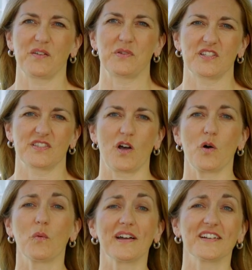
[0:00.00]
that we just
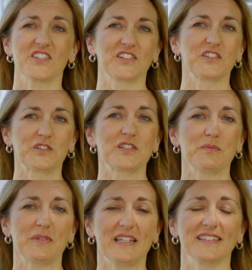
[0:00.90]
all want our children to
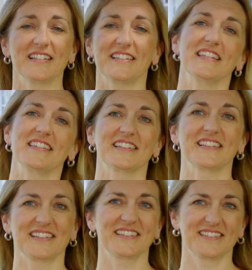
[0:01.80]
be
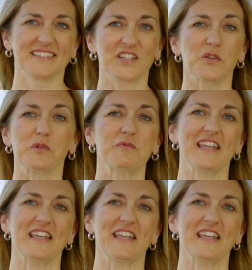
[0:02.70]
decent human